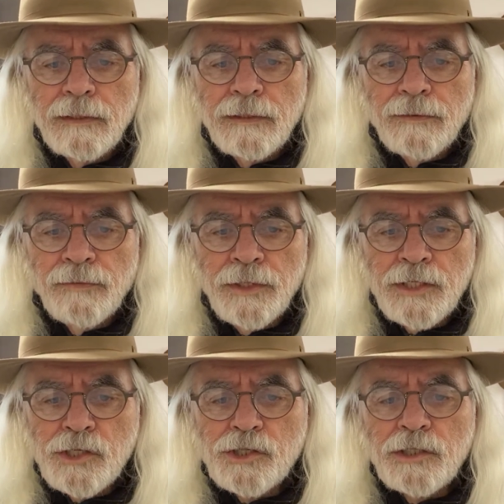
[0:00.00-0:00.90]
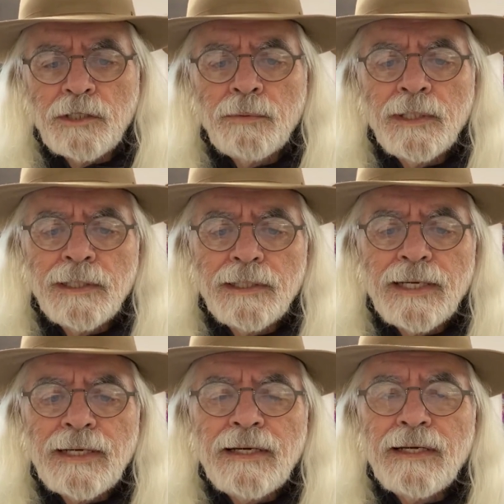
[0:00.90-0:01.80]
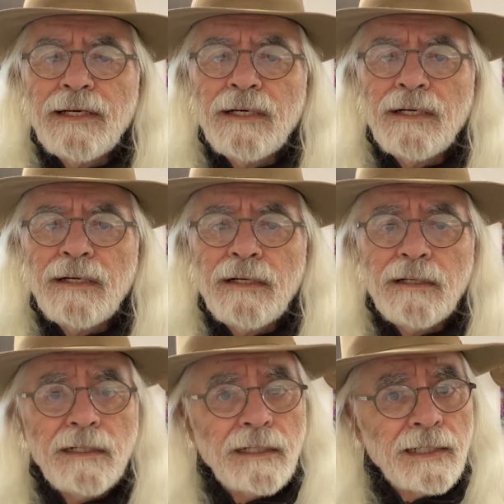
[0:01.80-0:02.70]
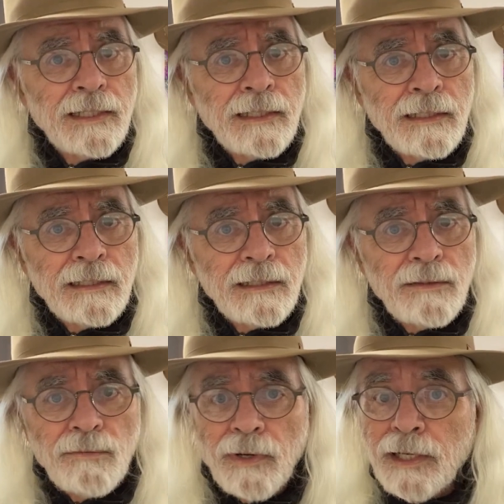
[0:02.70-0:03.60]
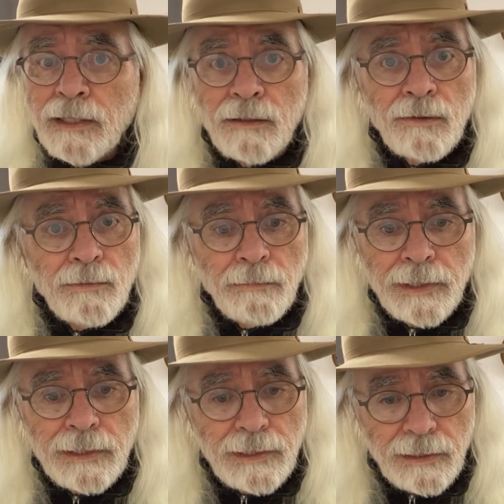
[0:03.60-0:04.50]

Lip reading: Then she went down and landed right on me.